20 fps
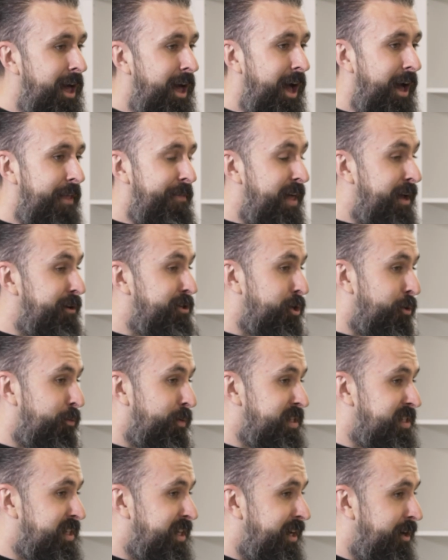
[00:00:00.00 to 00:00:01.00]
And Thou Shalt
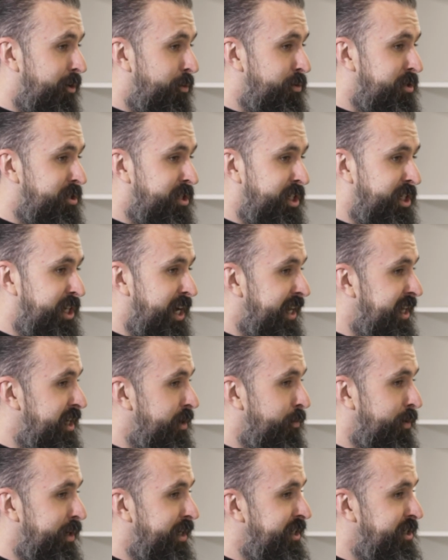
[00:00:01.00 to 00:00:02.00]
Always Kill was
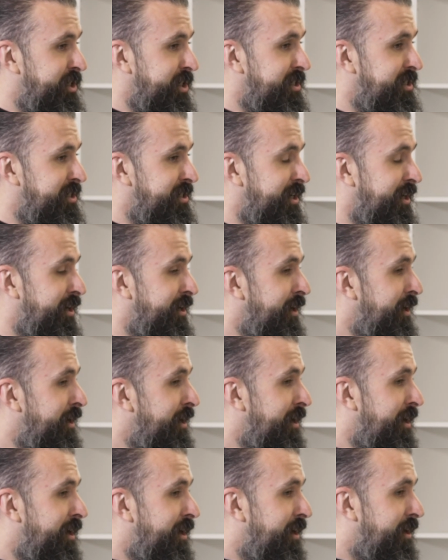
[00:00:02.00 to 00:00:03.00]
genuinely just
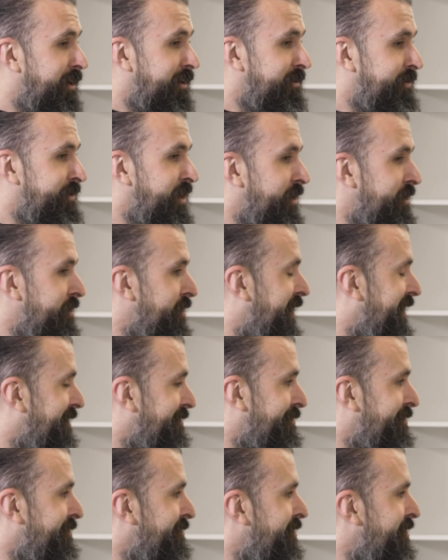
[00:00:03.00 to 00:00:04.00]
like
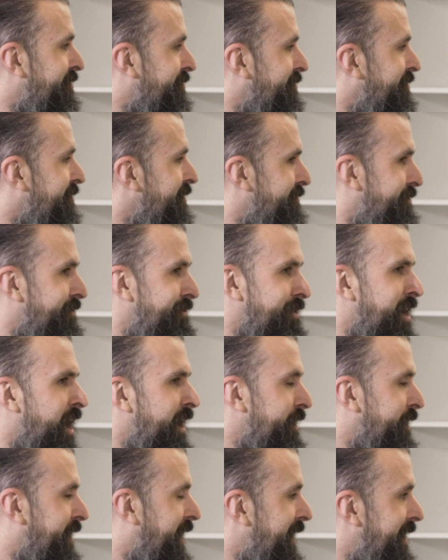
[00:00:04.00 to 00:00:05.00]

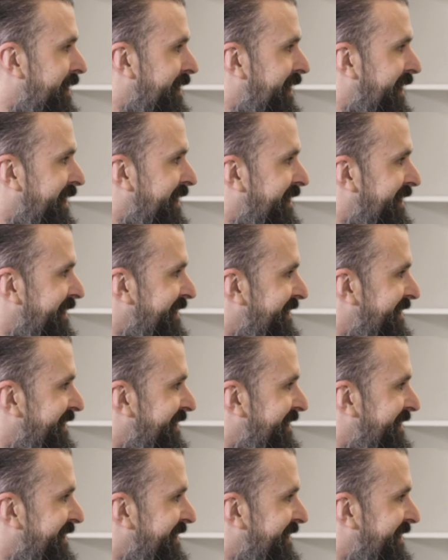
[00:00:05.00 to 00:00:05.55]
you kill a gig.